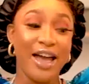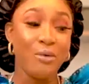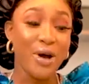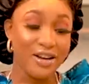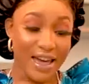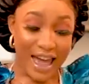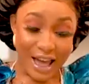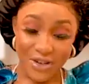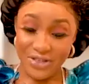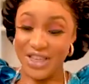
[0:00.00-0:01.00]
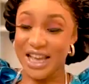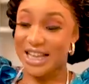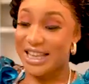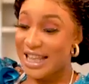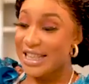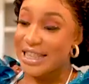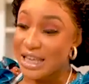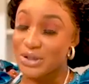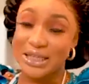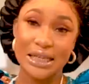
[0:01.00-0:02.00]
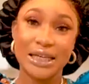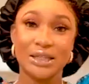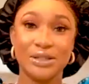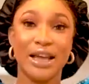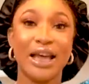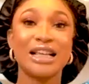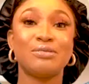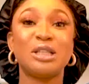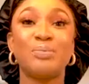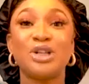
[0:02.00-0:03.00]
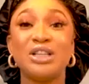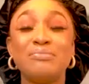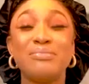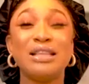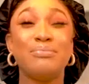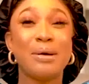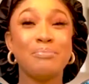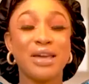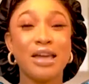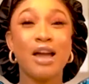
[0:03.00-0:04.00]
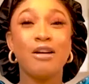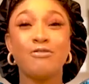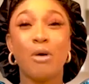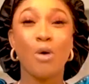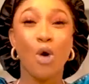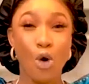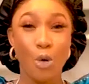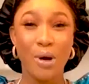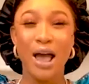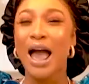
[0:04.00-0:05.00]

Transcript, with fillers: Well, everything and anything you see here today has been specially made by me from home.